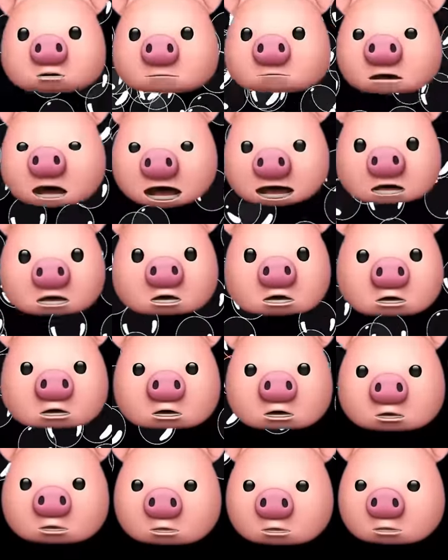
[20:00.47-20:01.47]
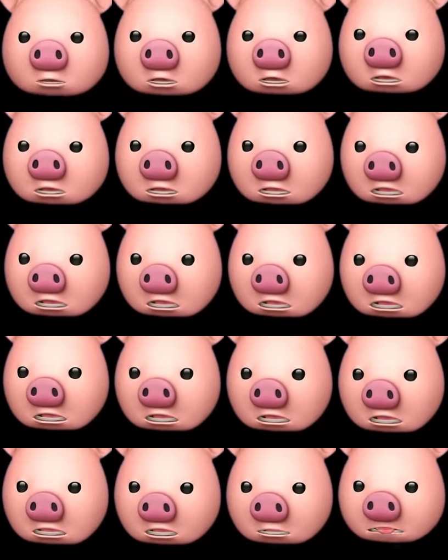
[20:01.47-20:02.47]
so if I do.
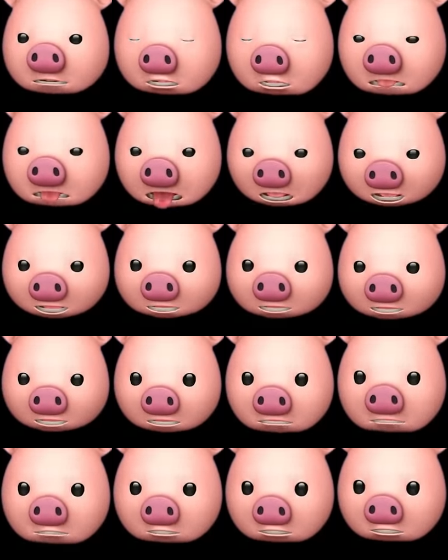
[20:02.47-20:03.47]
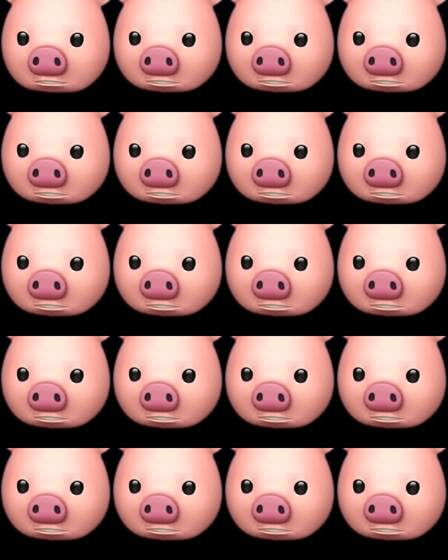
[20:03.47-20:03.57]
Can we go back to that real